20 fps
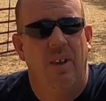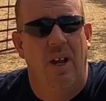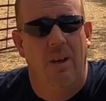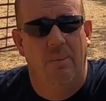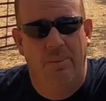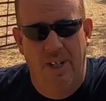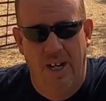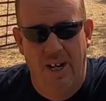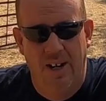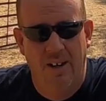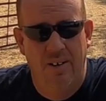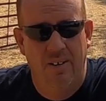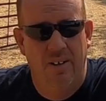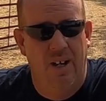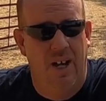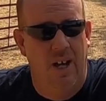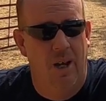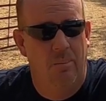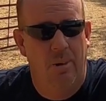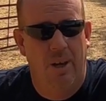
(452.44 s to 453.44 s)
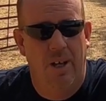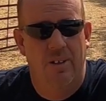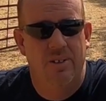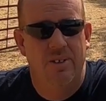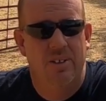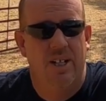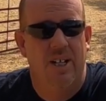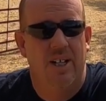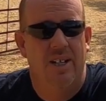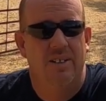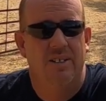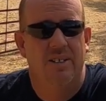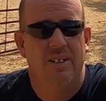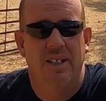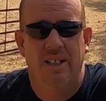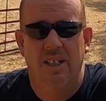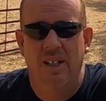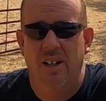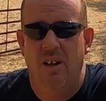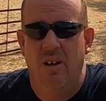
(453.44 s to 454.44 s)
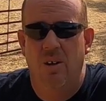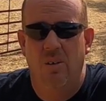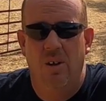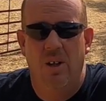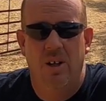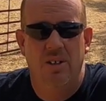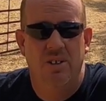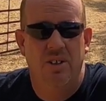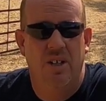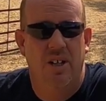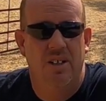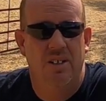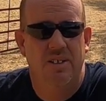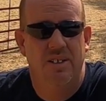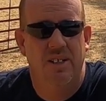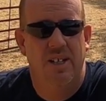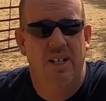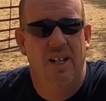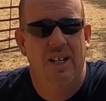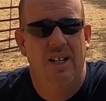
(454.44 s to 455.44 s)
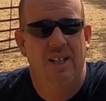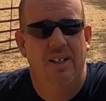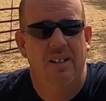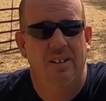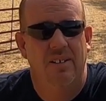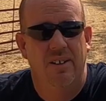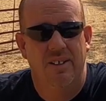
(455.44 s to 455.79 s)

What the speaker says: I'm tired. I apologize, didn't get a whole lot of shots today.